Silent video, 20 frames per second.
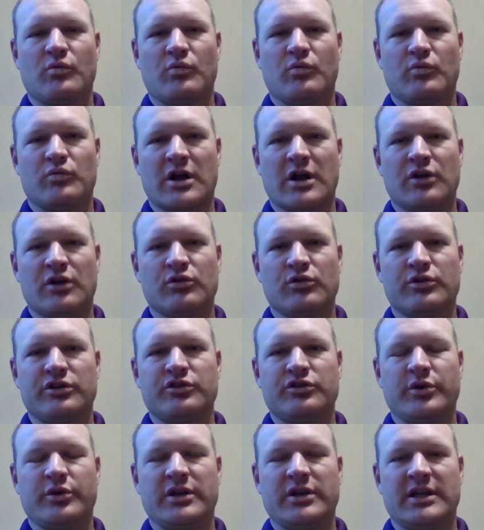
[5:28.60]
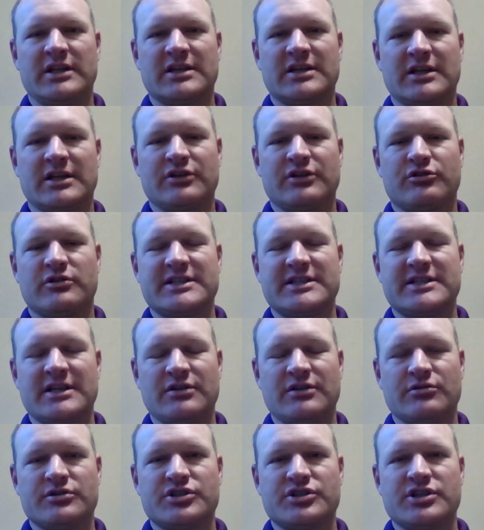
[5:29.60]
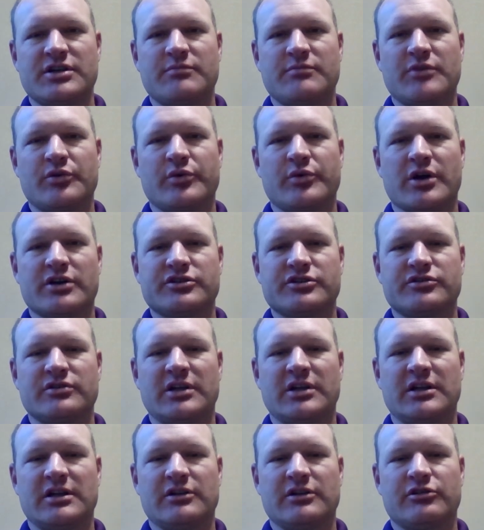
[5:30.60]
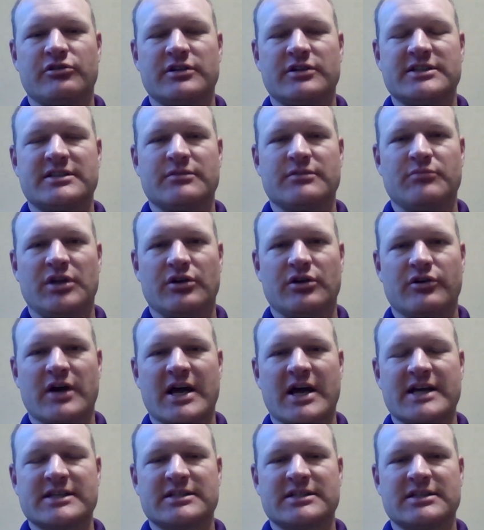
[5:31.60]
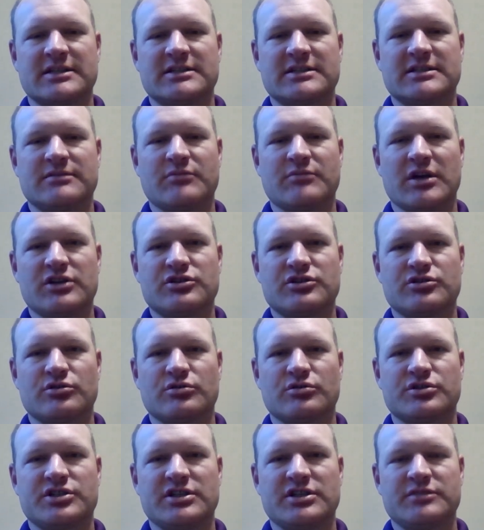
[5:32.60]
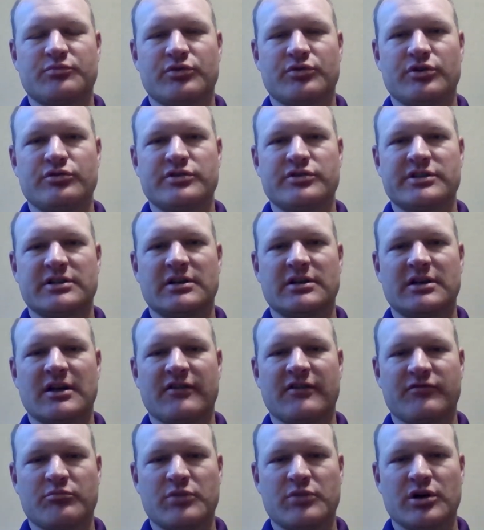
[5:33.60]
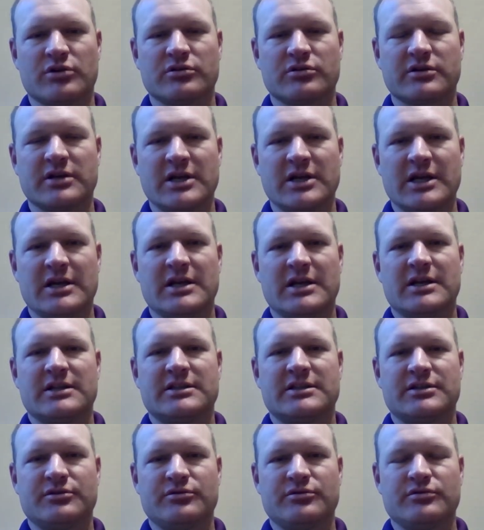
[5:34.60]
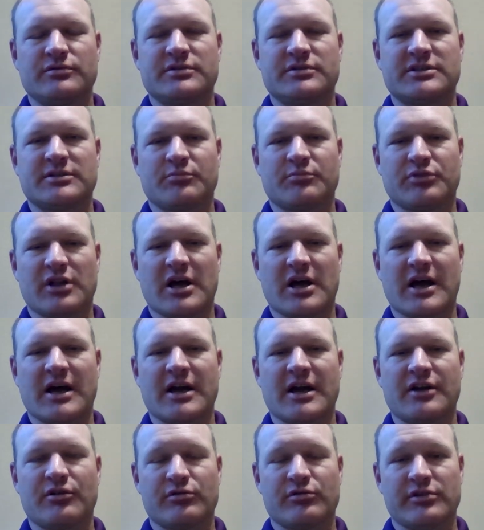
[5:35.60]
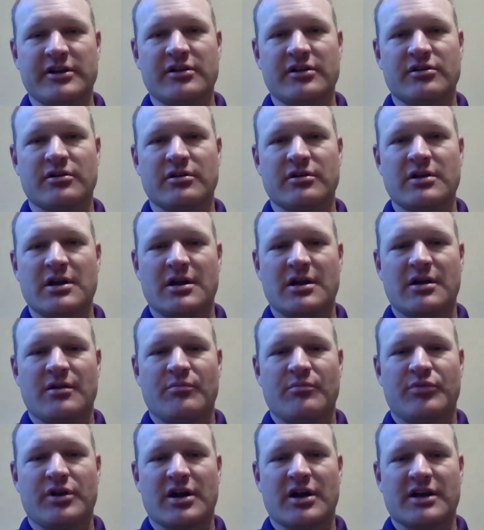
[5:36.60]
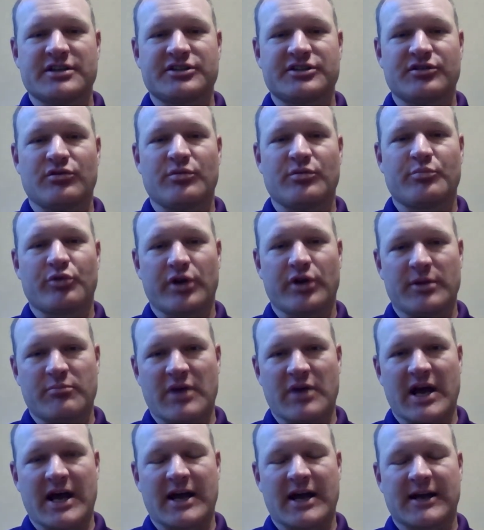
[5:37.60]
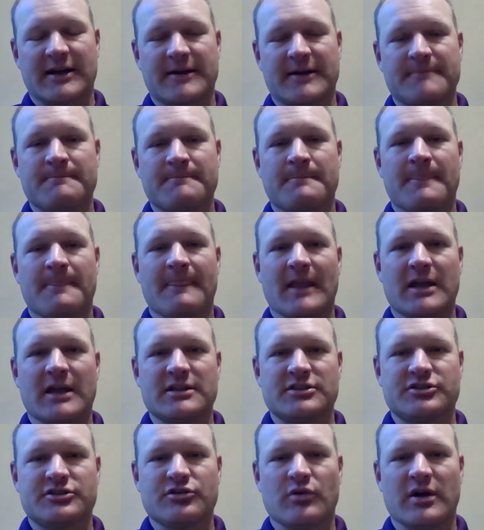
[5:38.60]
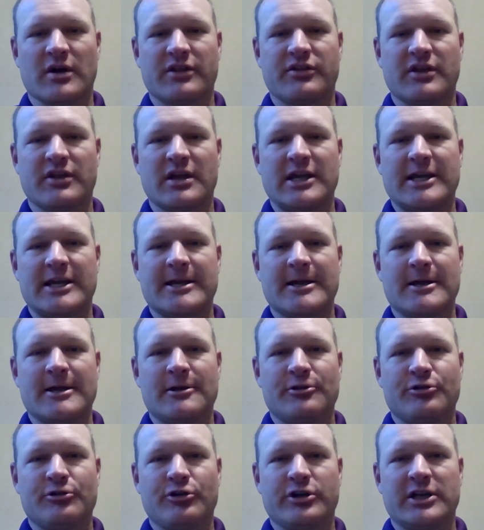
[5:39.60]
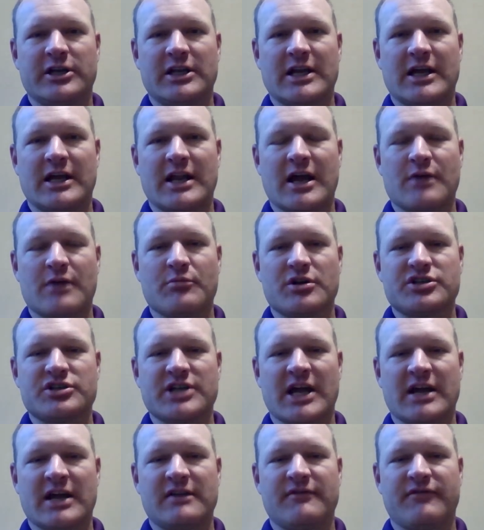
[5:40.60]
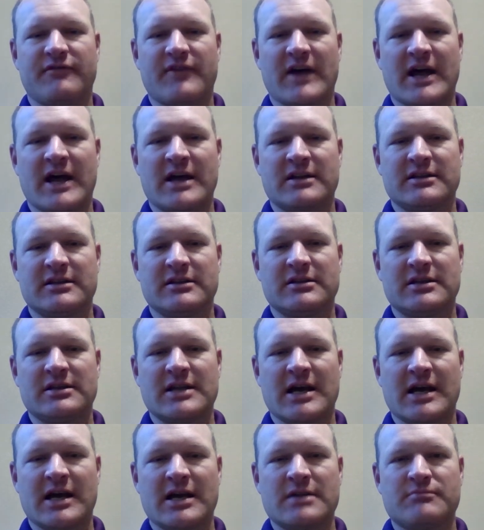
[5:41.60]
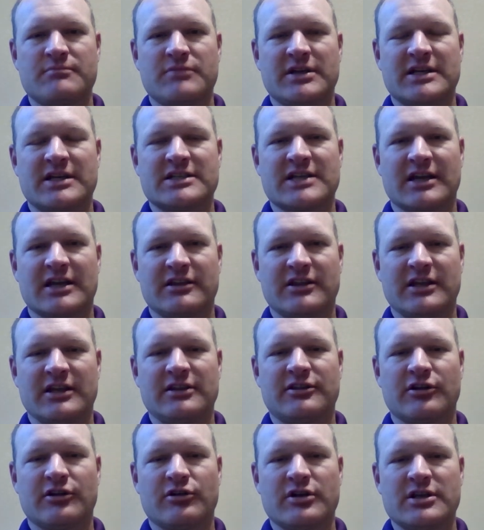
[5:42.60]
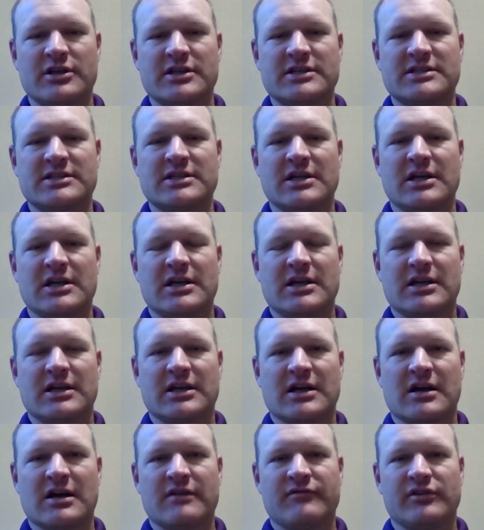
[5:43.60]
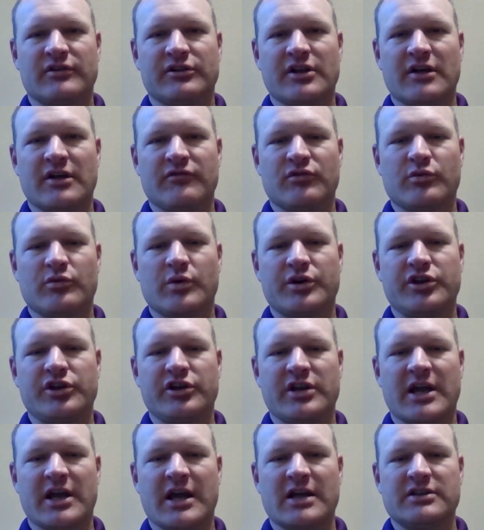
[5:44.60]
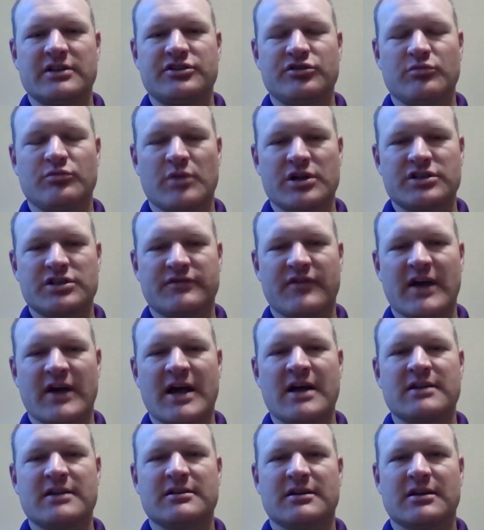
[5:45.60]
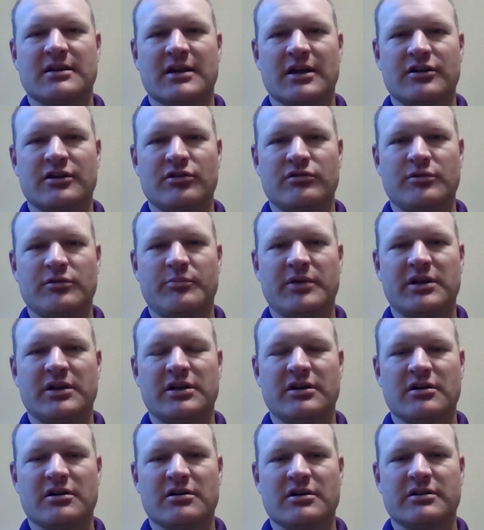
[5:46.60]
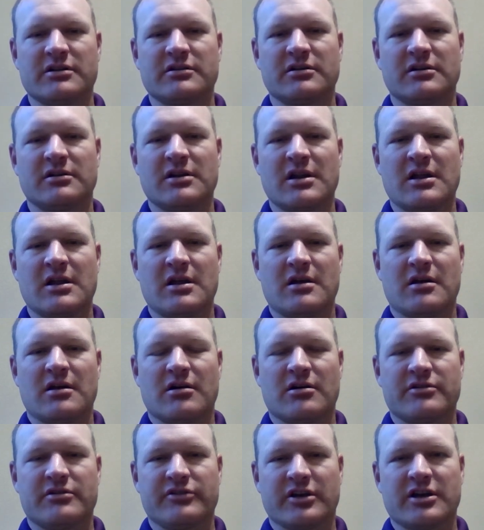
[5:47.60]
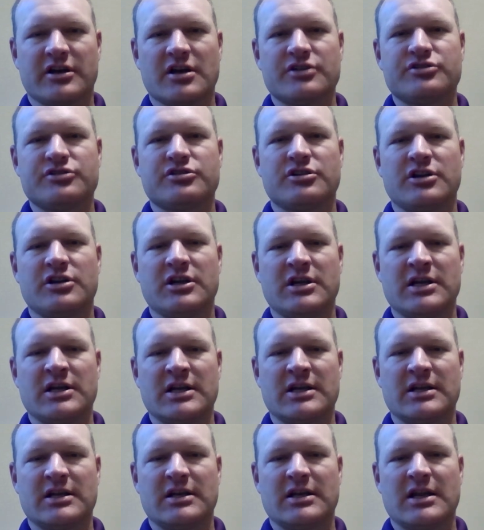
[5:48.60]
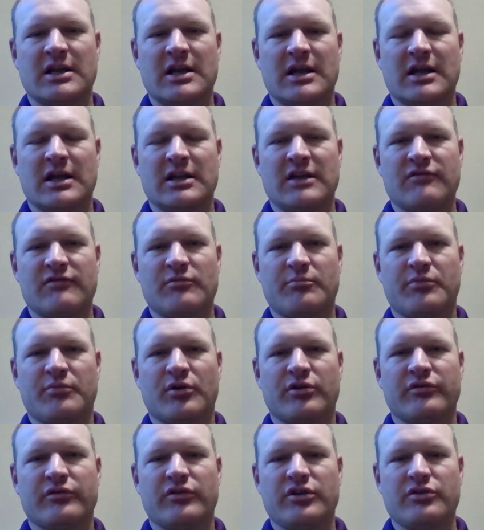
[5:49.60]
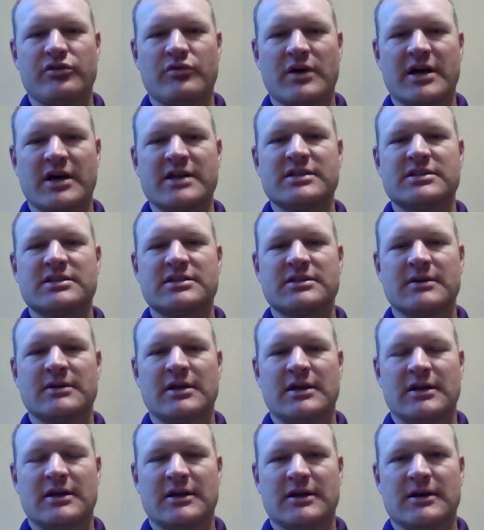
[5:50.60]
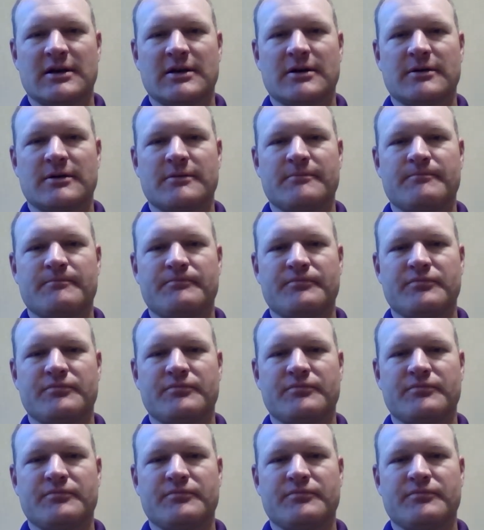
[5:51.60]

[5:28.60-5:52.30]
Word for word: not only do we need to increase energy, but we also need to increase the amino acids to make sure she's producing enough milk to supply her litter, but also to breed back. And so I think looking at how much added fat in the diet, because I think there is kind of a level where you can add too much fat. I know depending on on the country and and even part of the U.S. Um,